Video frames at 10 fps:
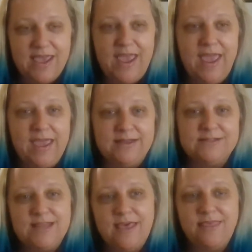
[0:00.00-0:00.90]

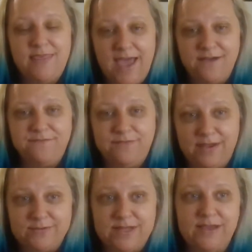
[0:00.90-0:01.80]
And that
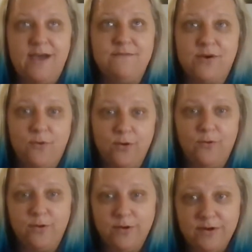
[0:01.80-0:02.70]
flaunting of a court
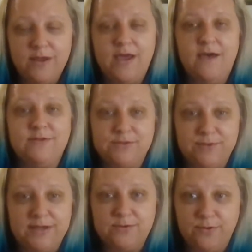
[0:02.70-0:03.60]
order, of a
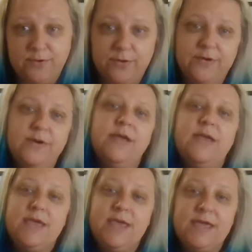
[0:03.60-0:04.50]
direct court order,
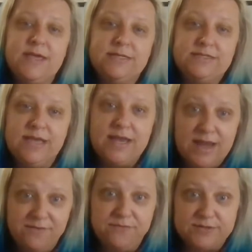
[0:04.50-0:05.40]
is
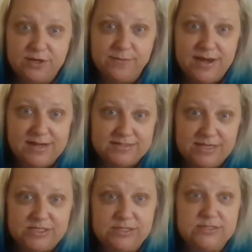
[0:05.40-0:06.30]
enough for terminating
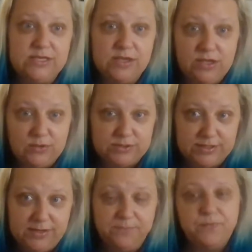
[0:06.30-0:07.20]
sanctions
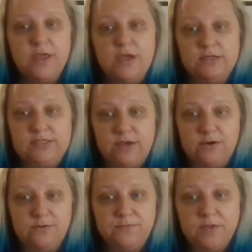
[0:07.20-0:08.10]
usually.
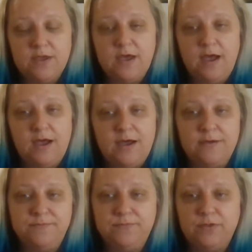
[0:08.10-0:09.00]
So
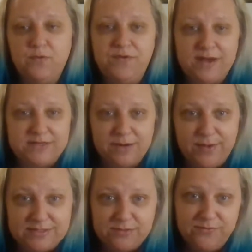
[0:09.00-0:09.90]
we've hedged our
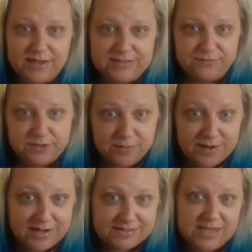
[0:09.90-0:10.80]
bets and we've asked for
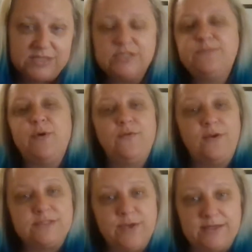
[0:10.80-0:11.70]
terminating sanctions, but we've
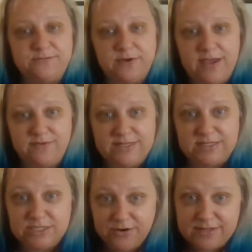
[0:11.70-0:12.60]
also asked for
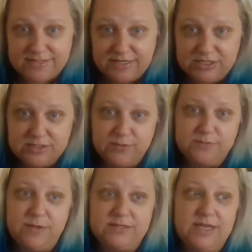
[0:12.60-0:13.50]
evidentiary sanctions,
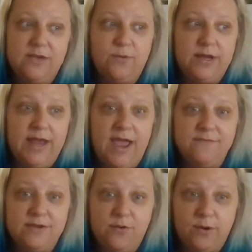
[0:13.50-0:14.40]
which means like we're going to
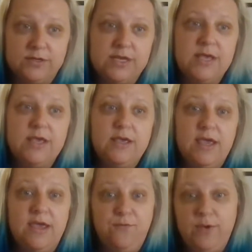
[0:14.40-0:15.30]
have the court,
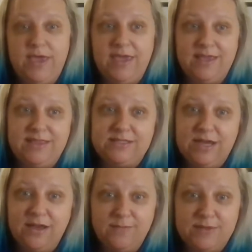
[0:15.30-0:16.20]
if we can't get these
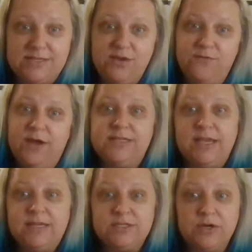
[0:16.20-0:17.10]
documents, then you've got to
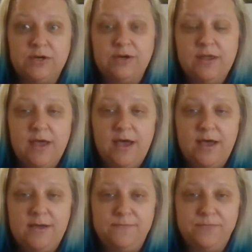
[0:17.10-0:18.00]
enter
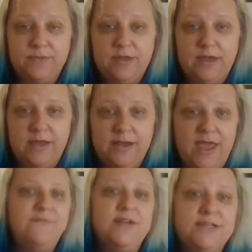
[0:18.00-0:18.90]
an
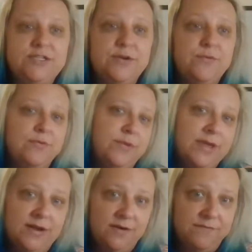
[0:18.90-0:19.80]
evidentiary
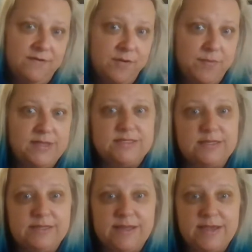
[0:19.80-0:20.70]
ruling in our favor.
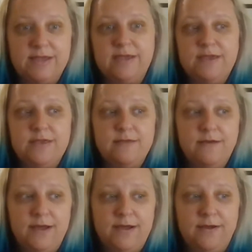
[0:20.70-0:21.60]
Basically, like,
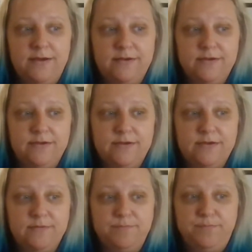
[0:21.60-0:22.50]
I'm
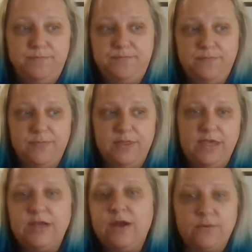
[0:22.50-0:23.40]
not
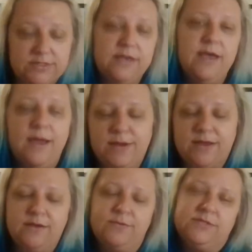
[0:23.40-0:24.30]

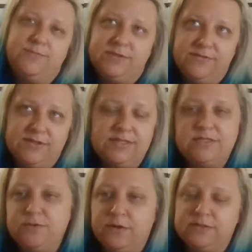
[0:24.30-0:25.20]
going to go into specifics.
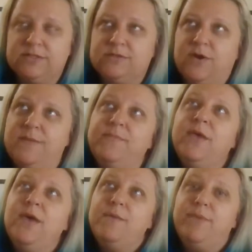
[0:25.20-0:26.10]
It's too long to describe,
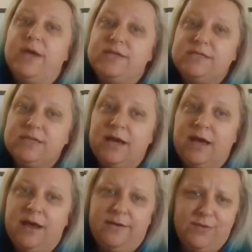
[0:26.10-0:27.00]
but,
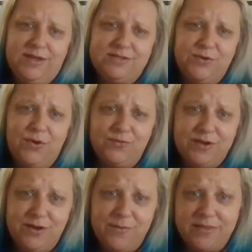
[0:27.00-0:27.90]
and we can do a whole
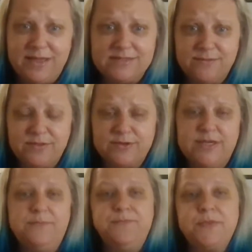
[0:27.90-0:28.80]
video about that some other time.